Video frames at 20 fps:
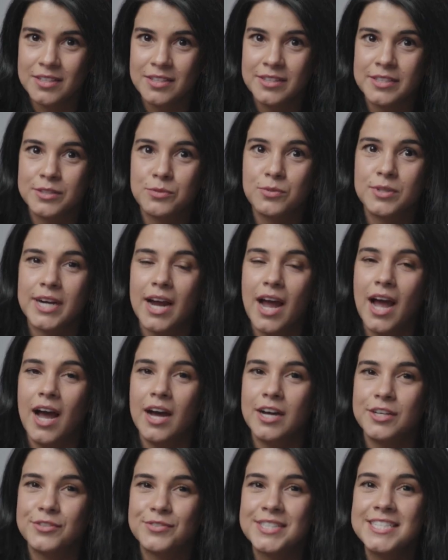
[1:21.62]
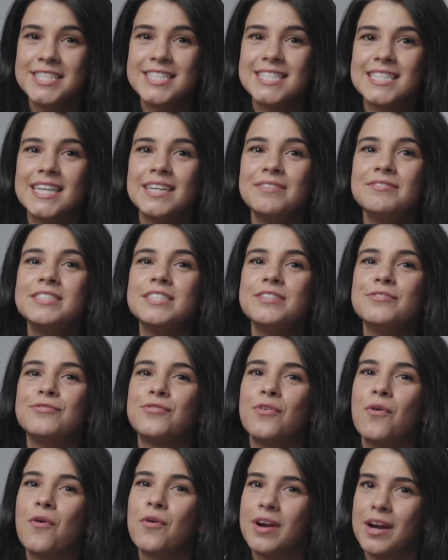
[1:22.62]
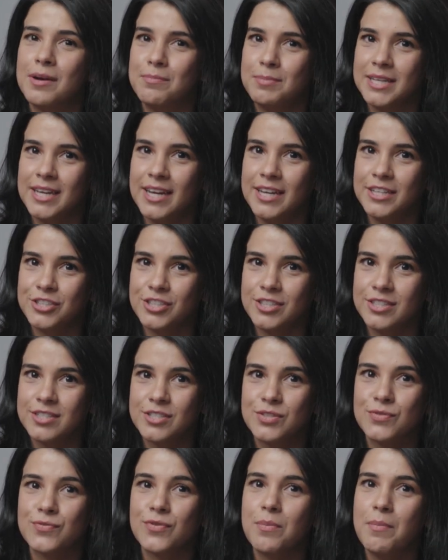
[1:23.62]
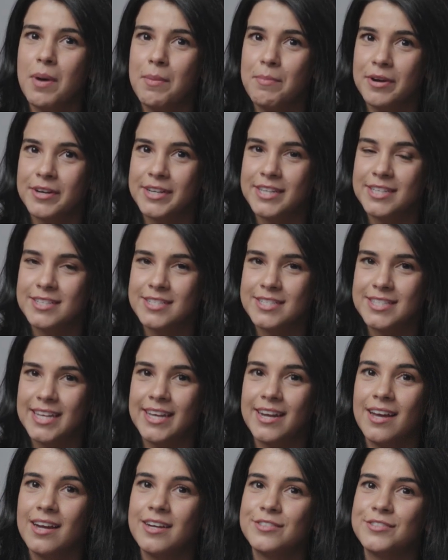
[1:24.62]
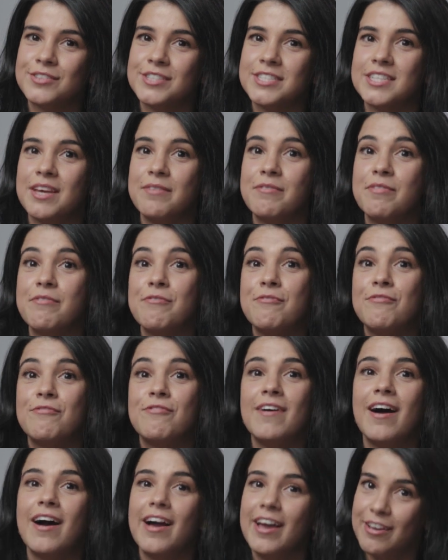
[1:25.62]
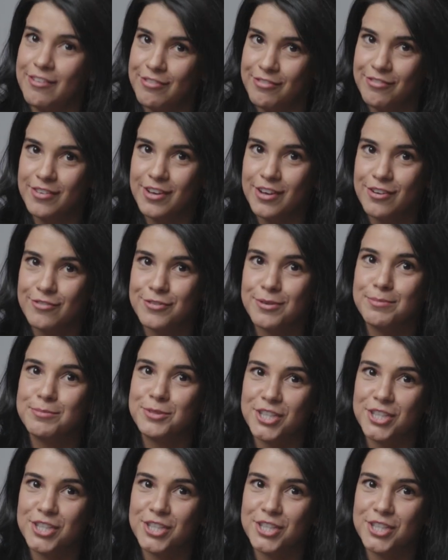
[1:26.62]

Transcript: There were 174 applications from Americans and 175 from